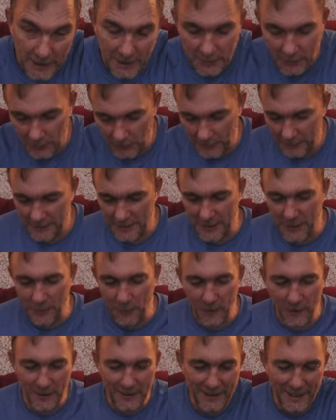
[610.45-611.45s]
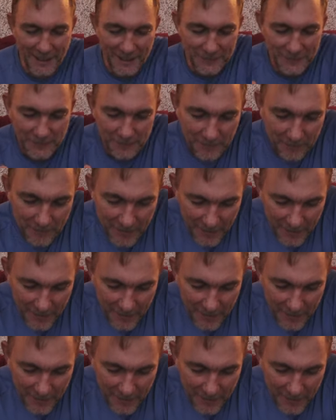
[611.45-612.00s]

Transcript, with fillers: They call it the orgasm.